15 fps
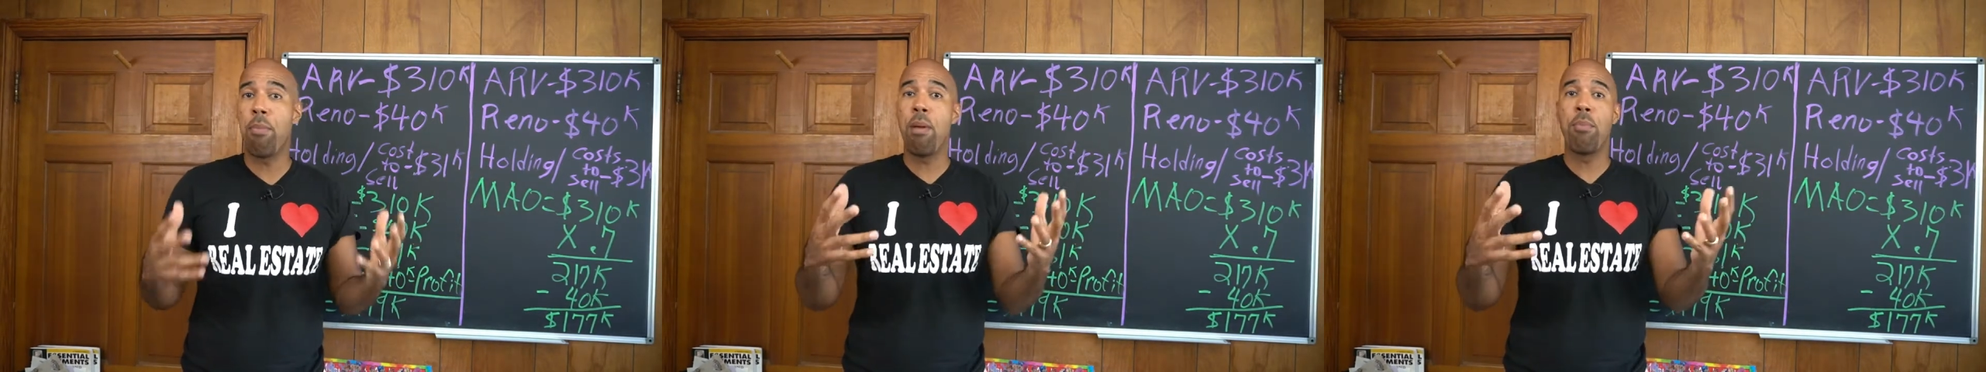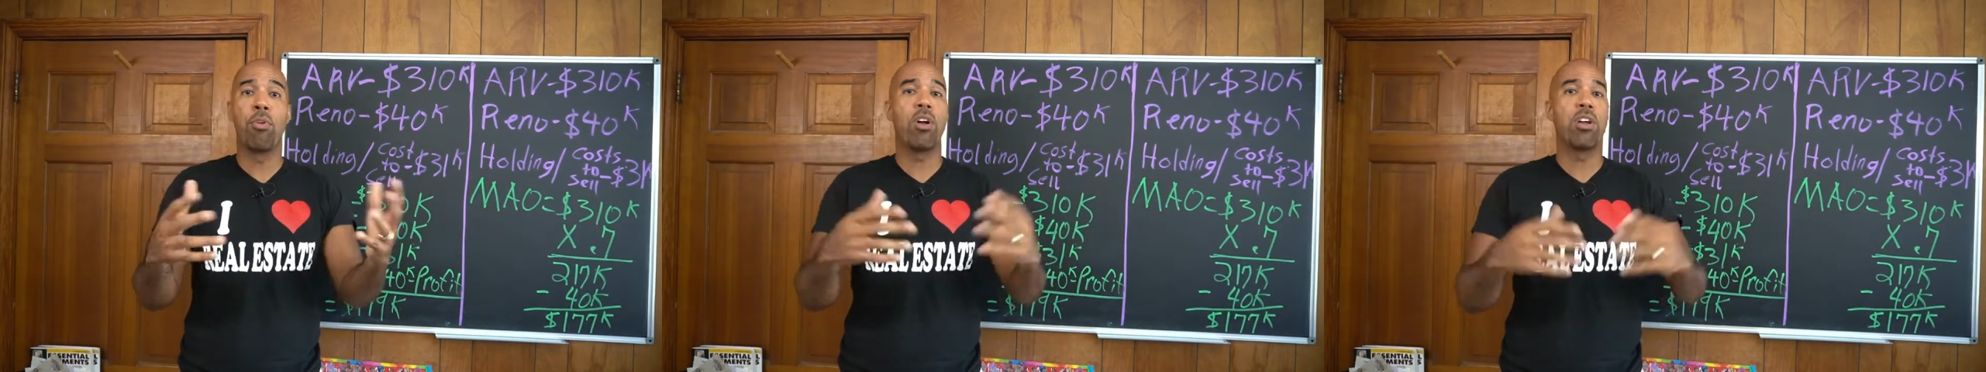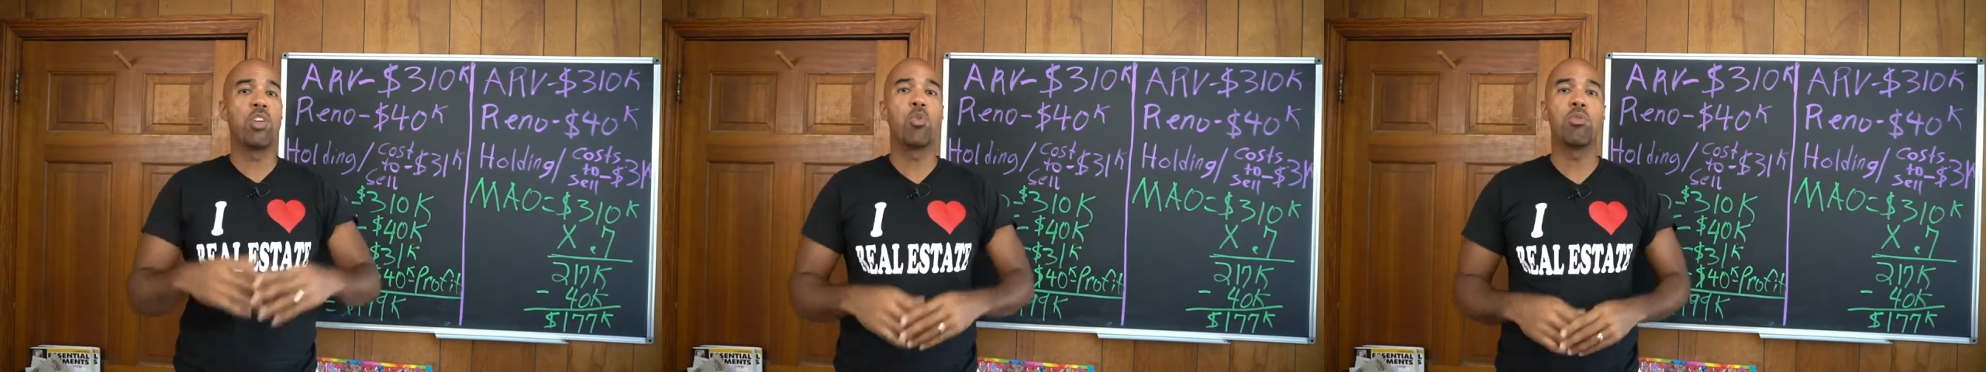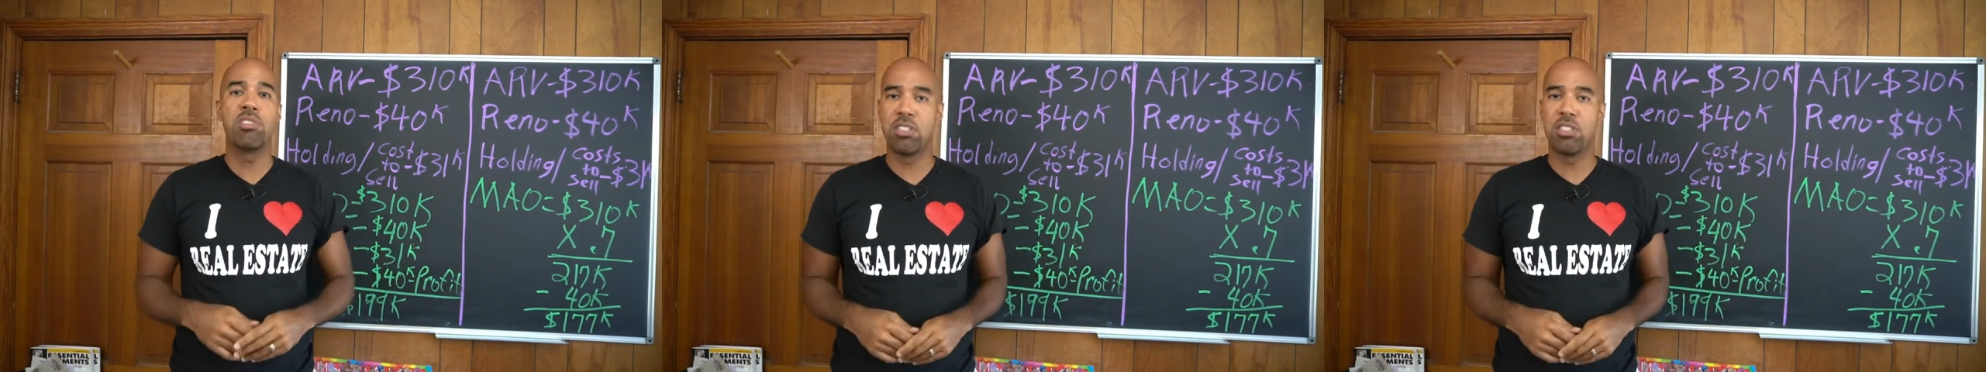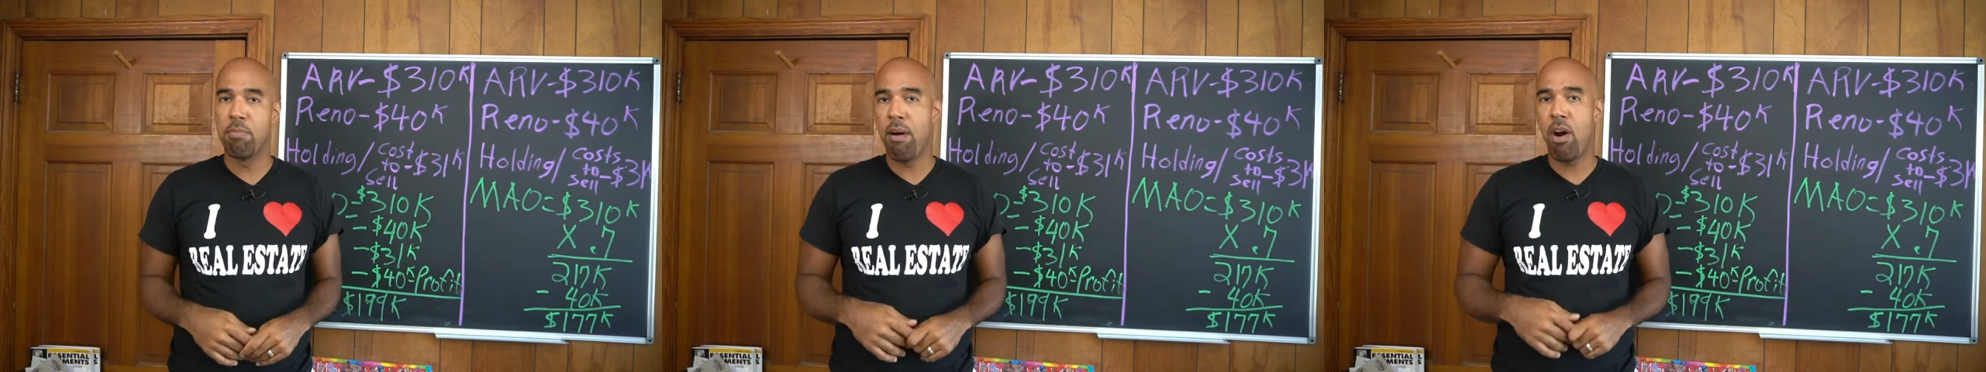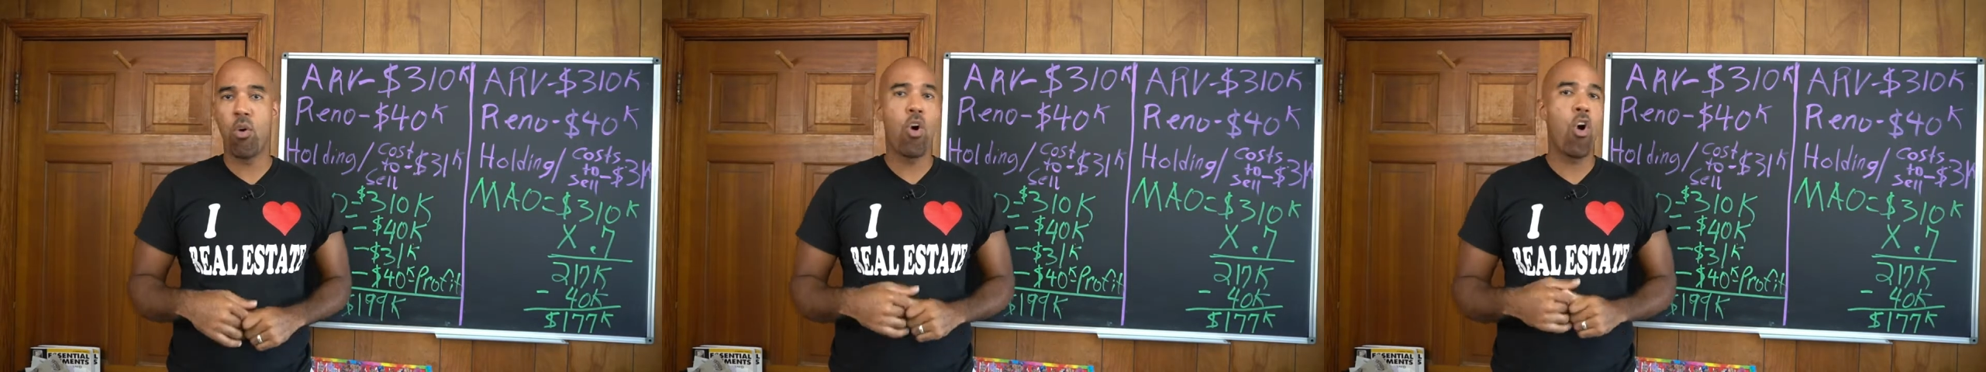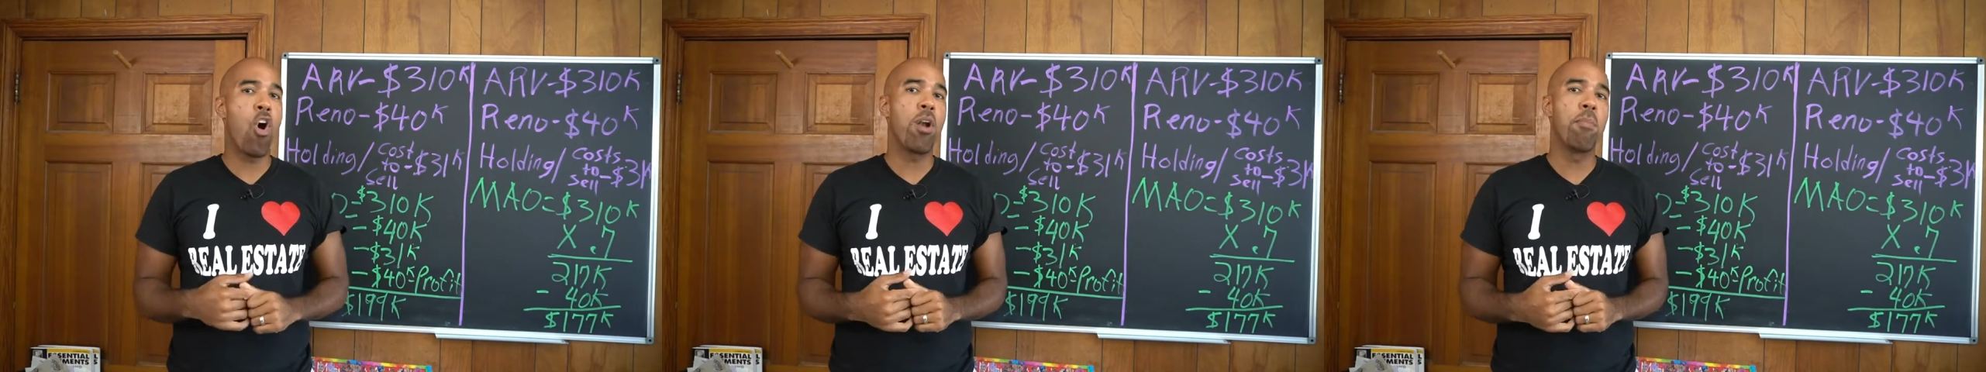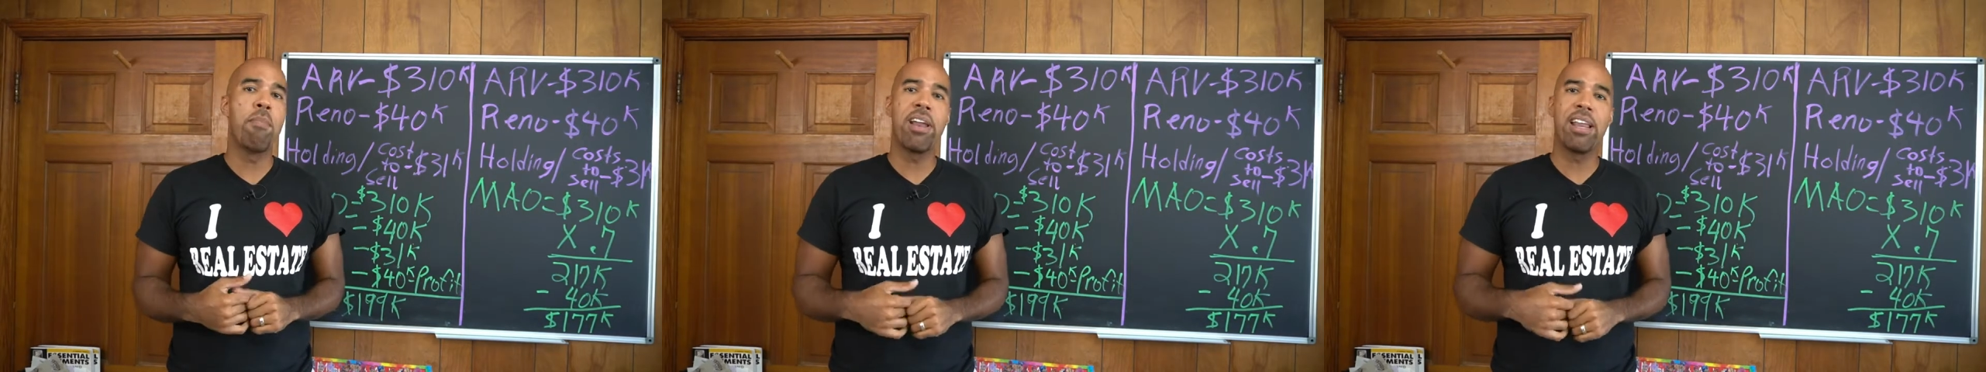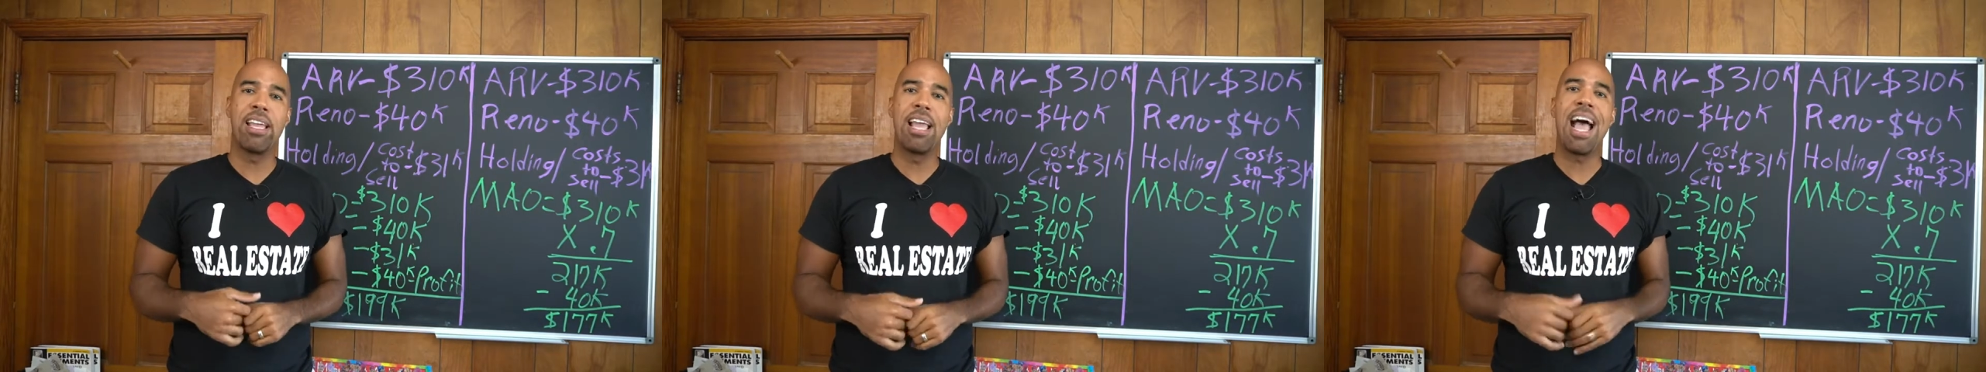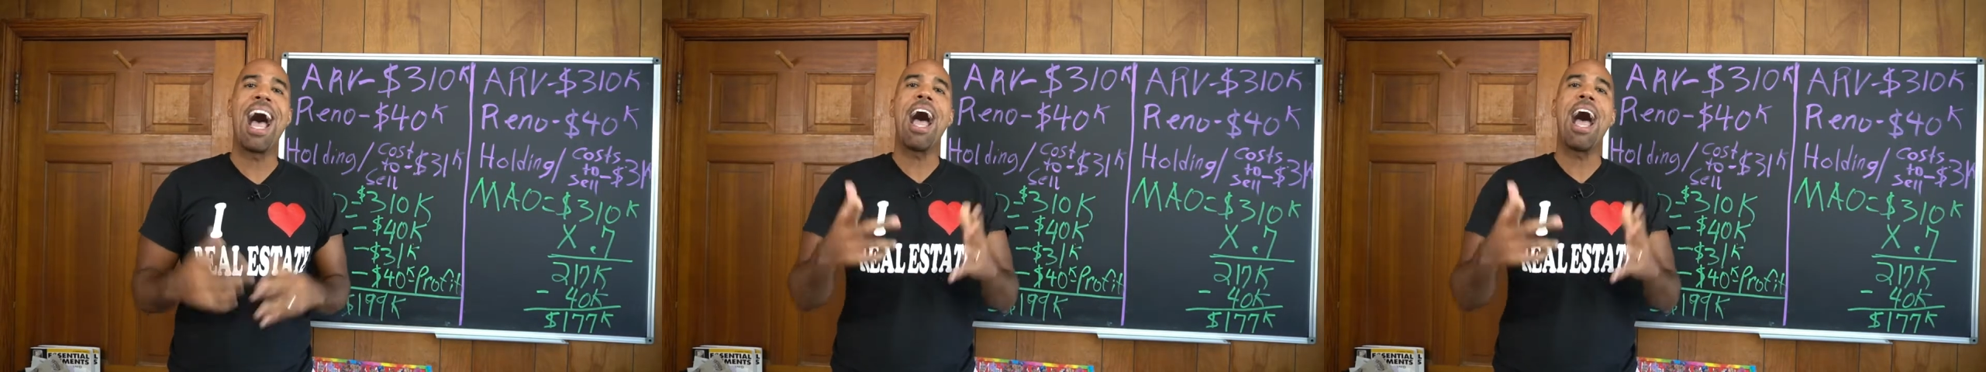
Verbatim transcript: people are using to borrow hard money.